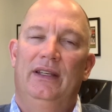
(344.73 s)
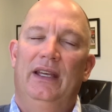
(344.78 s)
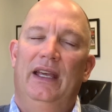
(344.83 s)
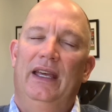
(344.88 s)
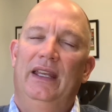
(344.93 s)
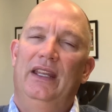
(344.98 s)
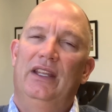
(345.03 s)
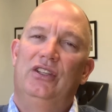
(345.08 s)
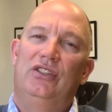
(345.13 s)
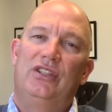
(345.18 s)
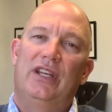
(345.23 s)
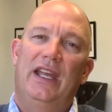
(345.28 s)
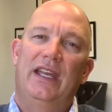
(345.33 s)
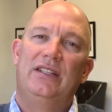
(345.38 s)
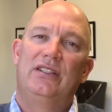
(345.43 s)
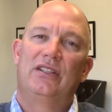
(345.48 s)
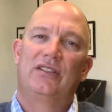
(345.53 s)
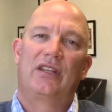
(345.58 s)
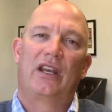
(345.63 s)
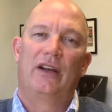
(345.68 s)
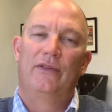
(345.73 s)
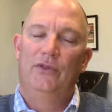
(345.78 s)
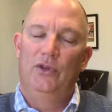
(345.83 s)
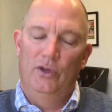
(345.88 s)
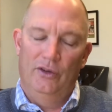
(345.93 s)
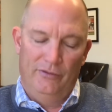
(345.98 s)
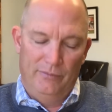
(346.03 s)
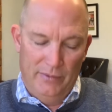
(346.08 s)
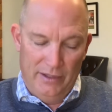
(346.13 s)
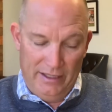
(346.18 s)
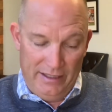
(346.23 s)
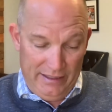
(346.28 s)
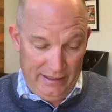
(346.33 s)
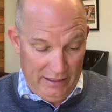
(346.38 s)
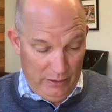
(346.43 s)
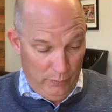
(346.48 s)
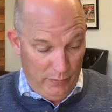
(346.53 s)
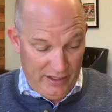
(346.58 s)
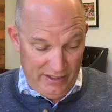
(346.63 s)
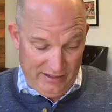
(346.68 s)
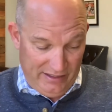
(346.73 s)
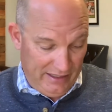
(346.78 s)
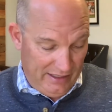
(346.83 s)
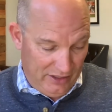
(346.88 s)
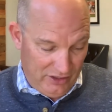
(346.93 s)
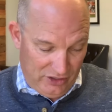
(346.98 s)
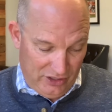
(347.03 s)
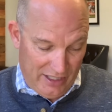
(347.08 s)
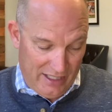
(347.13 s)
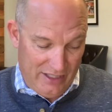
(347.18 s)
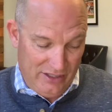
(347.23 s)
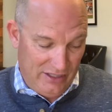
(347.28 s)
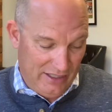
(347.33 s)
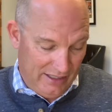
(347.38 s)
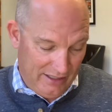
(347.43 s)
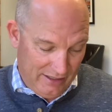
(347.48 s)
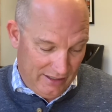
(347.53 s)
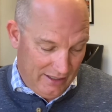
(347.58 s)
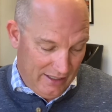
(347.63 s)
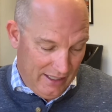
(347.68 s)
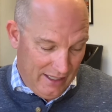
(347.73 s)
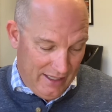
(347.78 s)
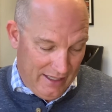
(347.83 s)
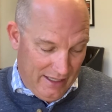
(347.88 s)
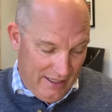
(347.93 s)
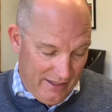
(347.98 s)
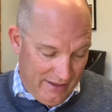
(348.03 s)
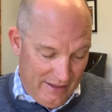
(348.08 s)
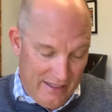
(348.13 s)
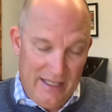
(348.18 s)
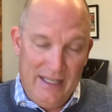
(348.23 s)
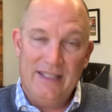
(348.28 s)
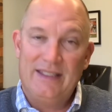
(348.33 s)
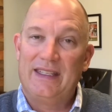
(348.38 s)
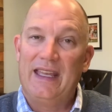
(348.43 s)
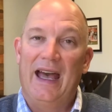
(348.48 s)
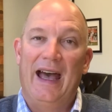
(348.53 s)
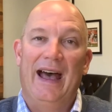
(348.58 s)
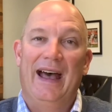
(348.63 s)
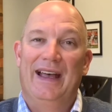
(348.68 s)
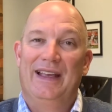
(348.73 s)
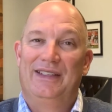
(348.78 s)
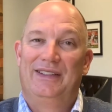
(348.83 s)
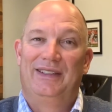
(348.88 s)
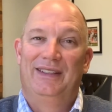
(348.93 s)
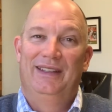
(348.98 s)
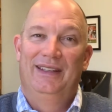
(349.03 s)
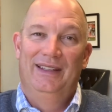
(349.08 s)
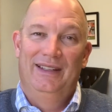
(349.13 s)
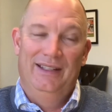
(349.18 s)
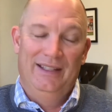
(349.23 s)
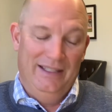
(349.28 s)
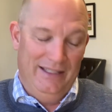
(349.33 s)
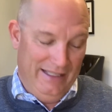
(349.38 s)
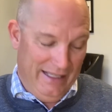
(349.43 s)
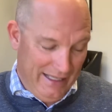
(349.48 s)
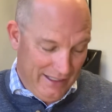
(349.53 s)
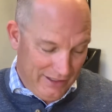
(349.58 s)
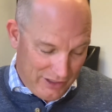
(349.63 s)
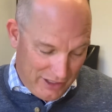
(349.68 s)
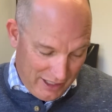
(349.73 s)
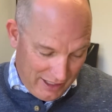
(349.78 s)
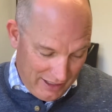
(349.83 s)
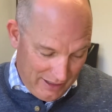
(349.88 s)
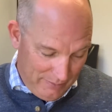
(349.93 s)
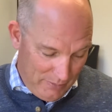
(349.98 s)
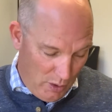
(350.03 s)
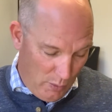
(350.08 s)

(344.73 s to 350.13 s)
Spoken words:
And it changes our view of money. And we see it changing these guys' income.